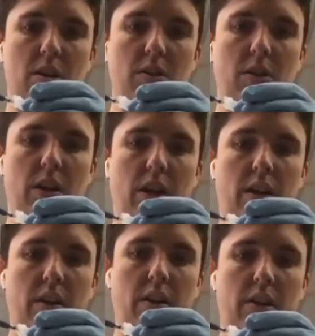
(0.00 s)
Okay,
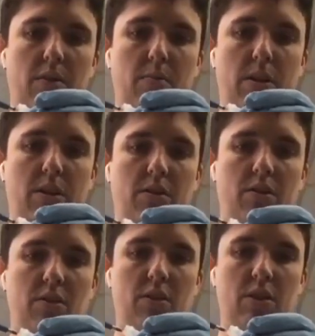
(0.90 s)
that's
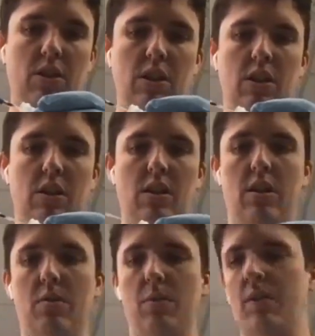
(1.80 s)
mixed.
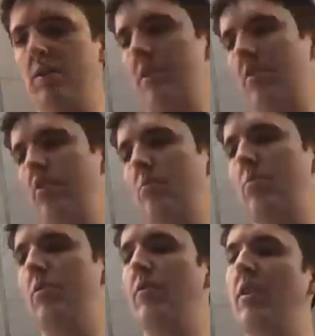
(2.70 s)
Now we're going to take
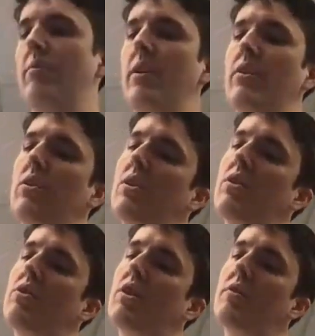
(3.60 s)
2.5
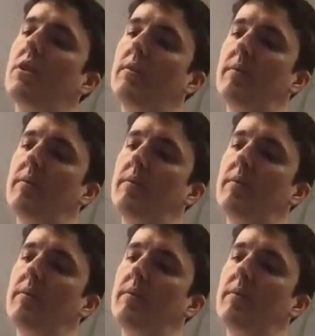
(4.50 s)
microliters of it.